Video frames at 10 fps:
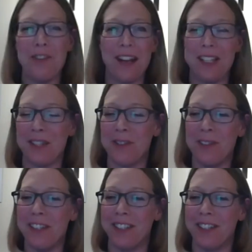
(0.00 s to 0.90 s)
advice. It's
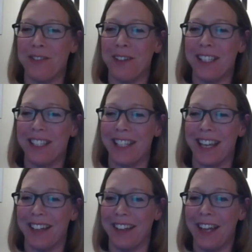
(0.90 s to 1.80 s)
always good advice to
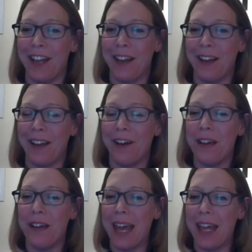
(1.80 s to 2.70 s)
that. Yeah.
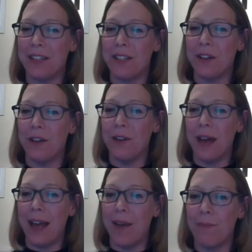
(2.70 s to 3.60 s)
Okay, so
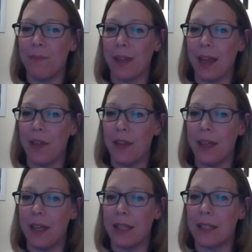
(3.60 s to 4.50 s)
um, I
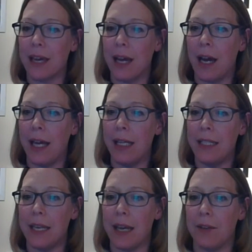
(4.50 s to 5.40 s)
think it's
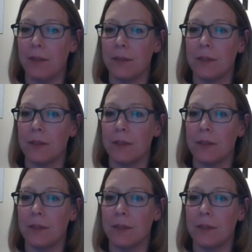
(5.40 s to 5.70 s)
Heidi now.